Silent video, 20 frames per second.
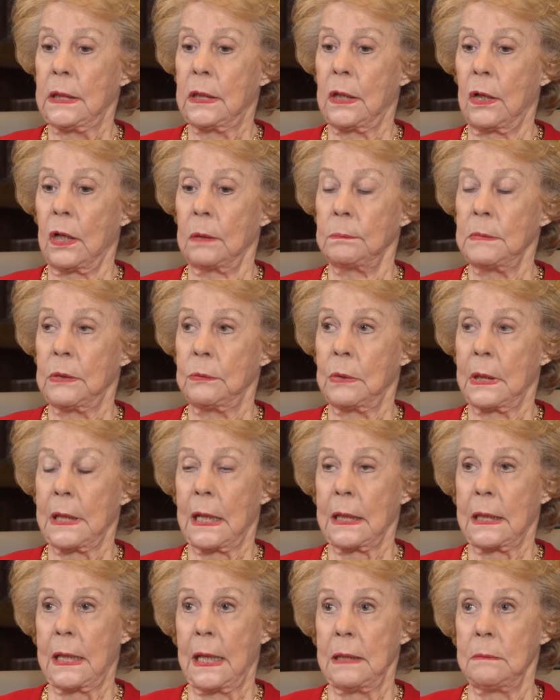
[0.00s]
called me when
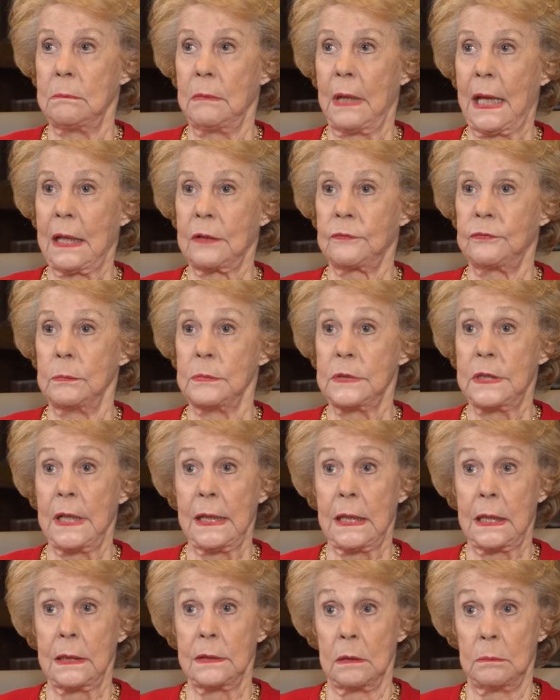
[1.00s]
I came back from
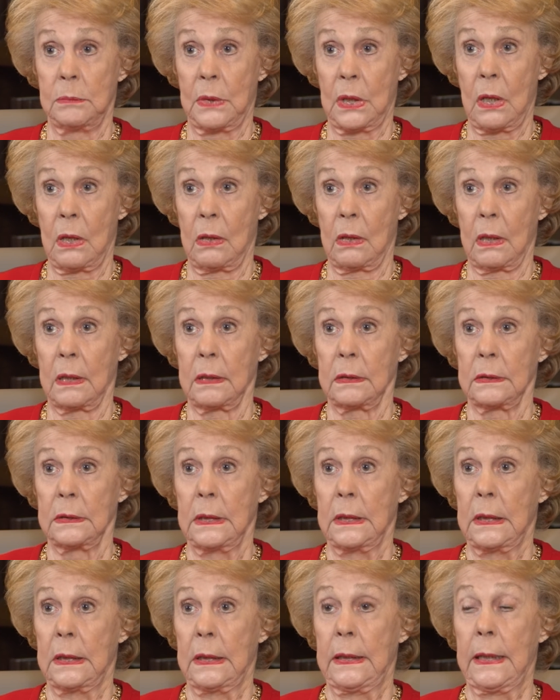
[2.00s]
taking the bar
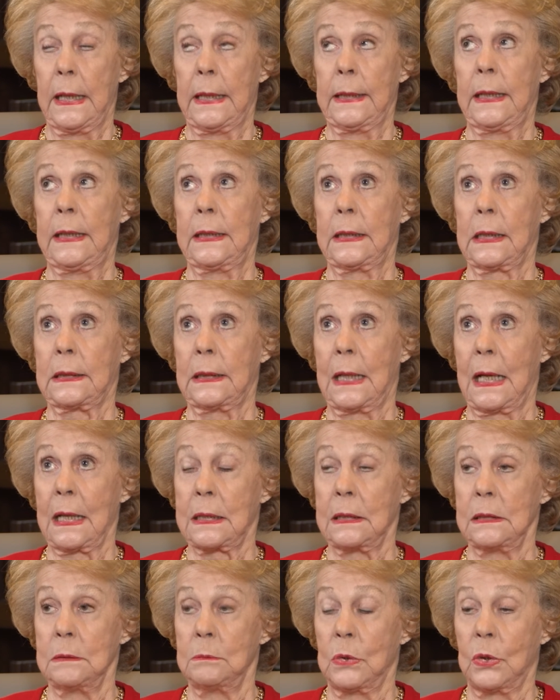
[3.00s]
at 8
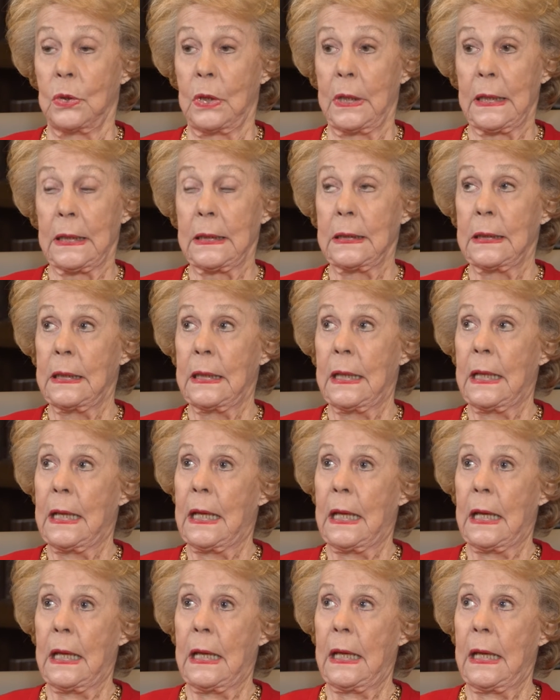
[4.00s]
o'clock in the morning
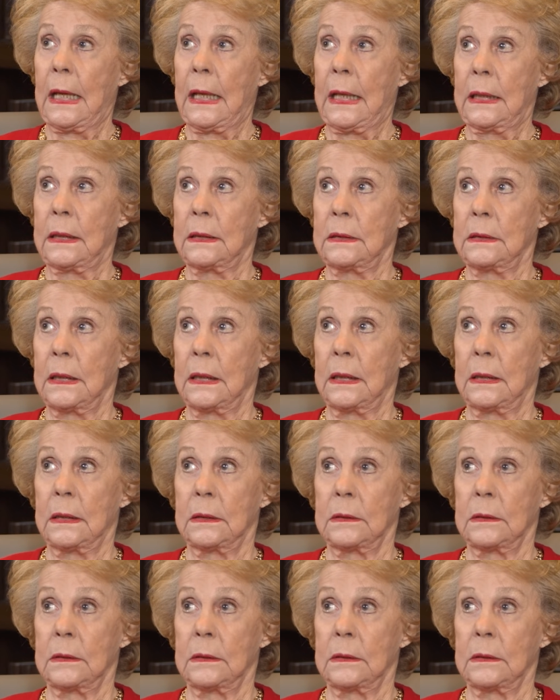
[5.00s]
and